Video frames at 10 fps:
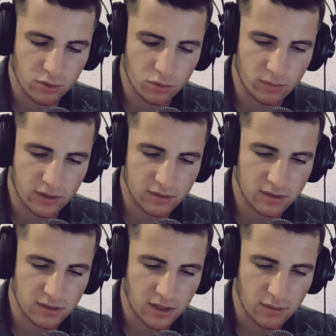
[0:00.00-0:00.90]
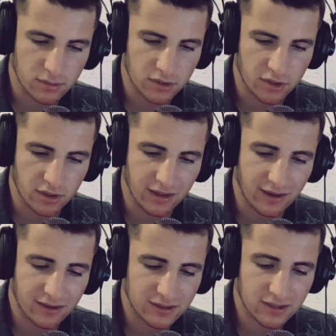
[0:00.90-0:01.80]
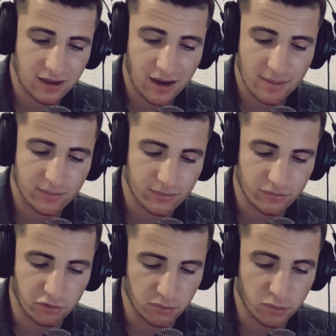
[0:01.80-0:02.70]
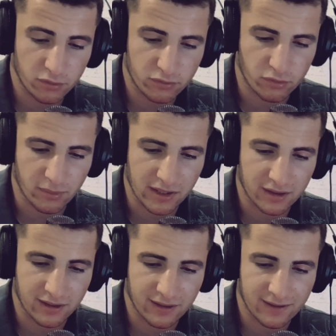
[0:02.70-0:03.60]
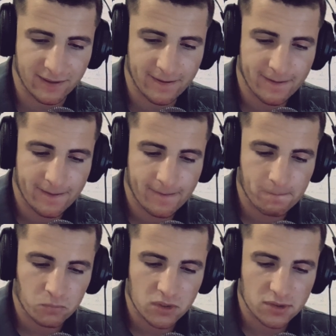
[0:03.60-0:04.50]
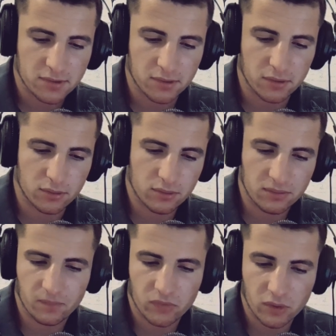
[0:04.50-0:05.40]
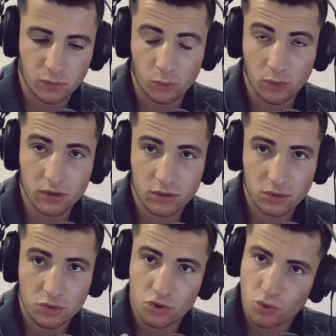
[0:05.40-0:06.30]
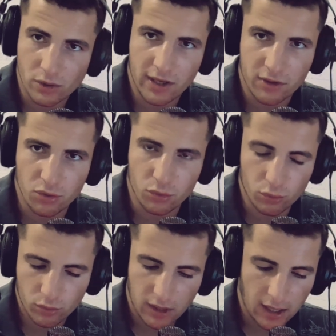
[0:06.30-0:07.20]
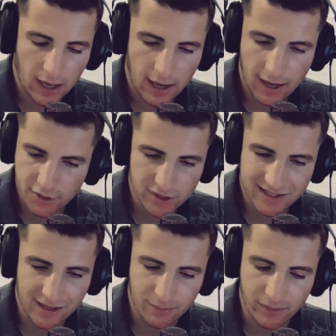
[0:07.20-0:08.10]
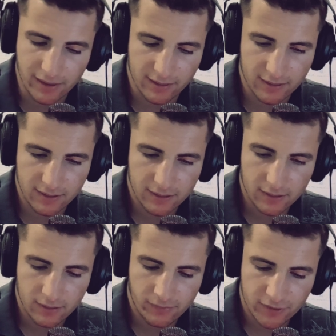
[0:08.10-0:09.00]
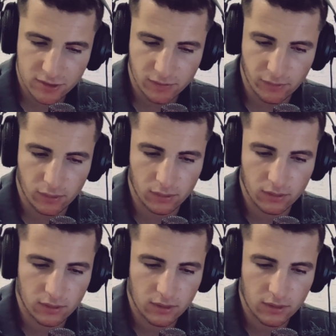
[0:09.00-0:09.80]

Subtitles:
2 months since I was here last. I'm removed from my clan. So what should I do? I just came back. First of all,